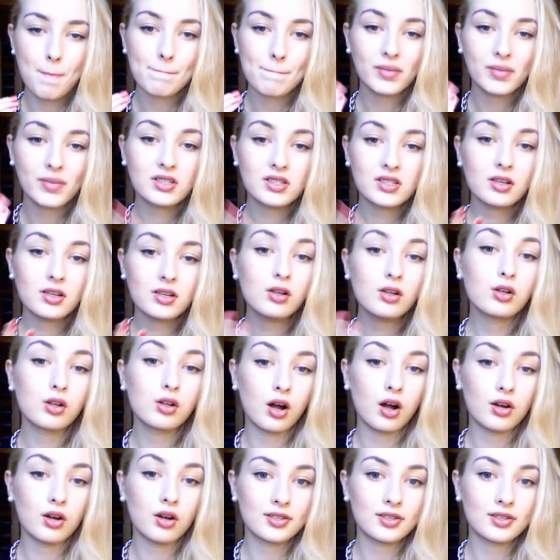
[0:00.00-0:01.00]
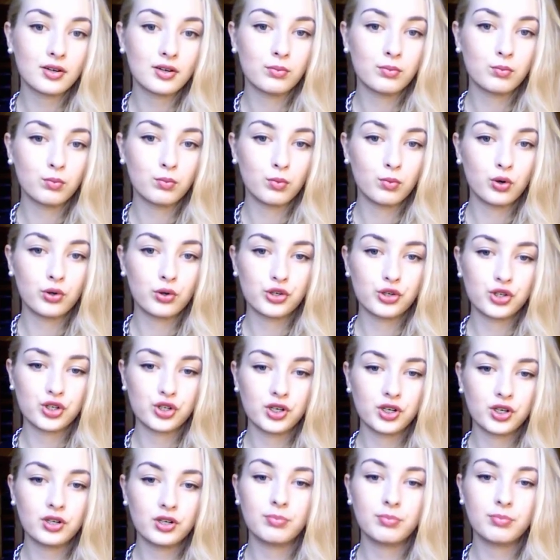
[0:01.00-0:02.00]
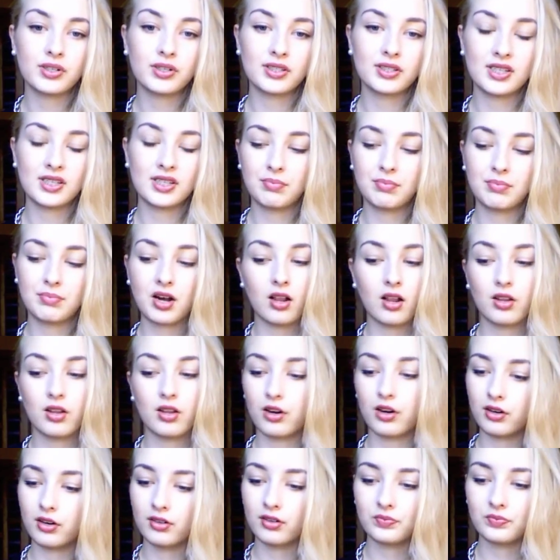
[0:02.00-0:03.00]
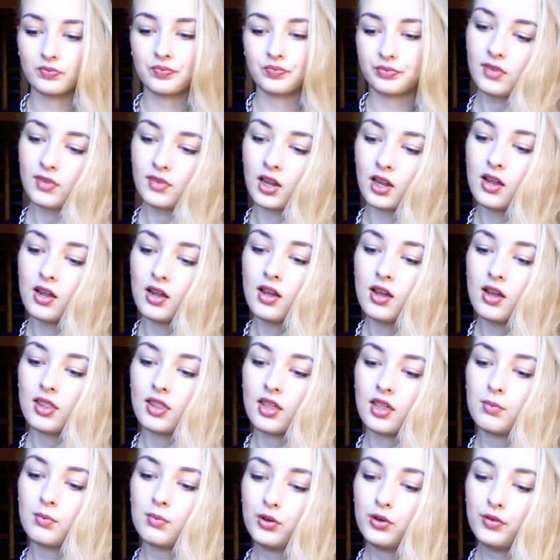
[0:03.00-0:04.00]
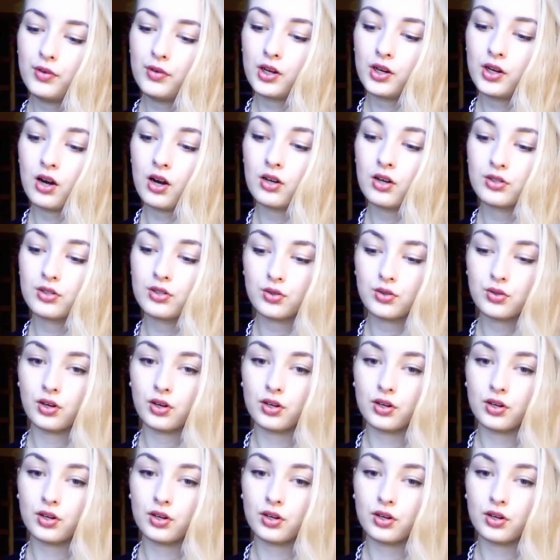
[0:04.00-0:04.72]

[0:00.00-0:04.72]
still glossier, more sheer, but deep color. Then moving on to